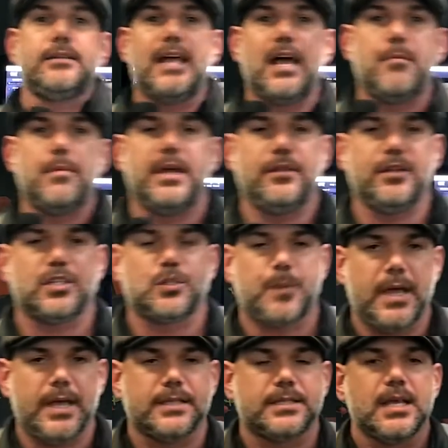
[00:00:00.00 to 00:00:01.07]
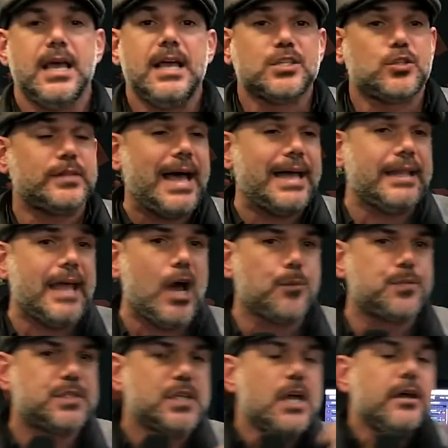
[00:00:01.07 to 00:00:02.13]
them in the space. So that
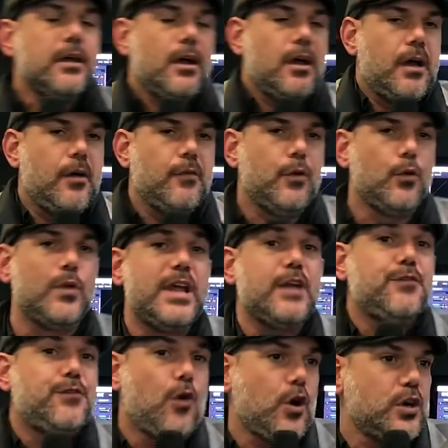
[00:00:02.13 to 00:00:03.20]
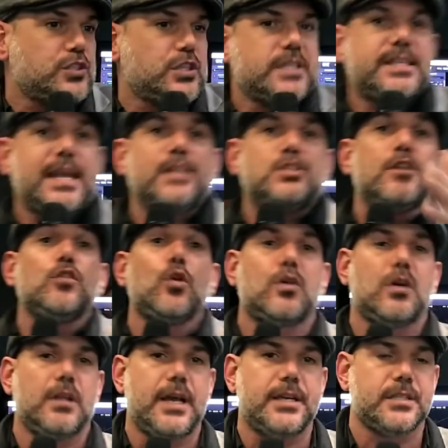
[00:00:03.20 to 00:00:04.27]
helps reinforce the sense of
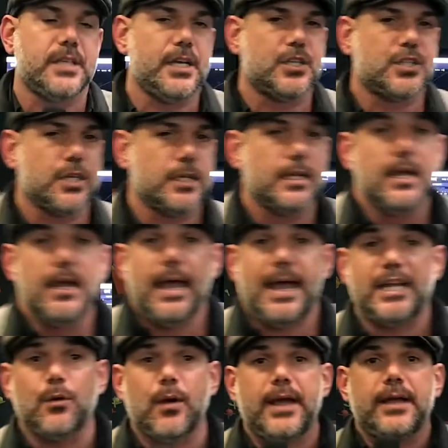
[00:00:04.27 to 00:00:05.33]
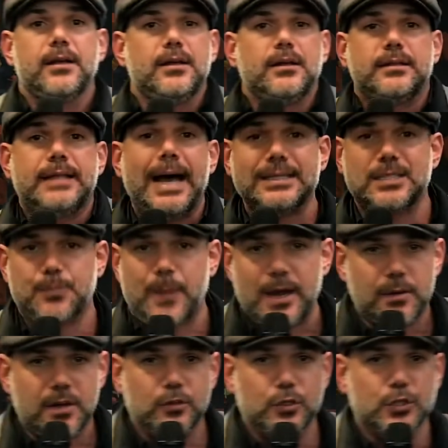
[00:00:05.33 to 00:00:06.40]
localization. Anyway, that's
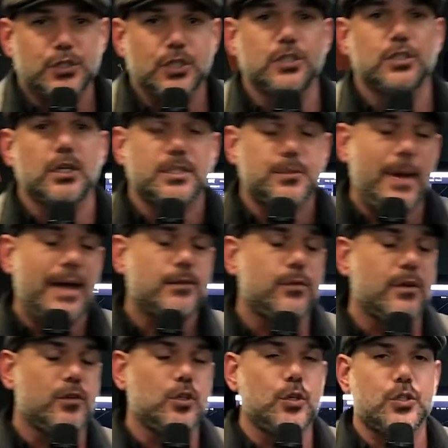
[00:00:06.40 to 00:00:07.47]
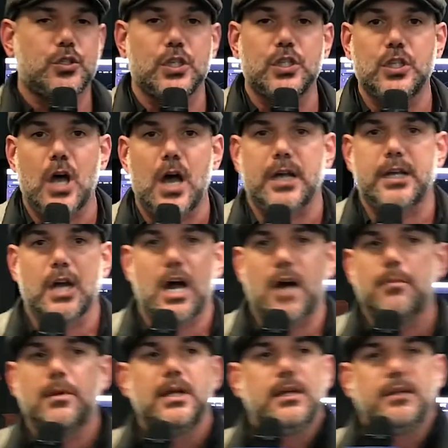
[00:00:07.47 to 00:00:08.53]
SPAT Revolution,
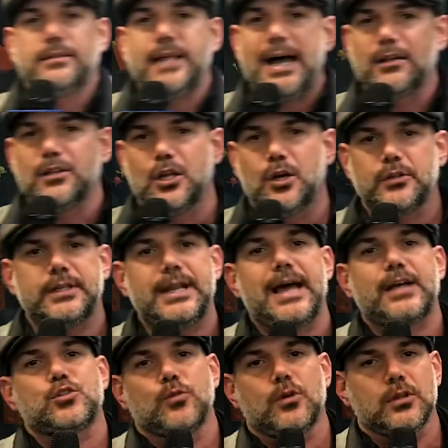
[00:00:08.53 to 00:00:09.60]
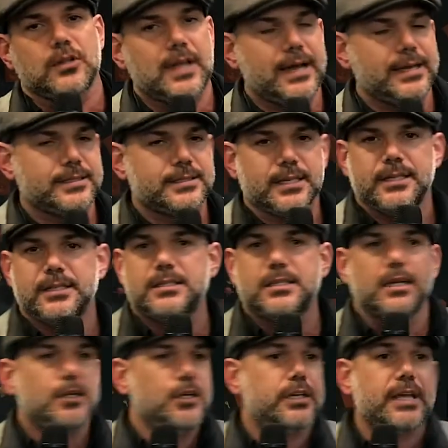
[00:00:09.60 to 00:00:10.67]
SPATRevolution.com. Download an actual license.
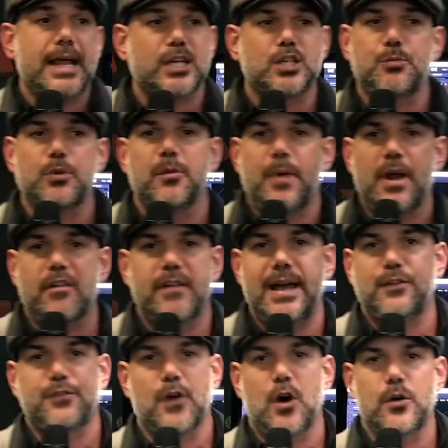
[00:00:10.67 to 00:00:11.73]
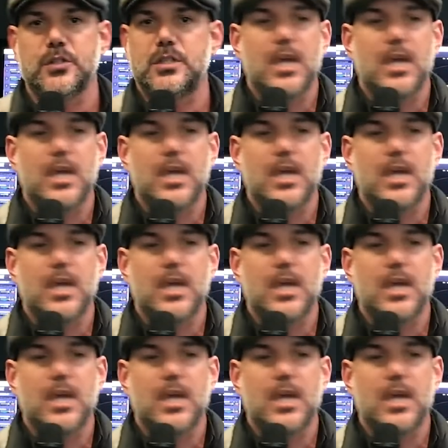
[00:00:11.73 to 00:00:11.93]
You can actually put a pair of headphones,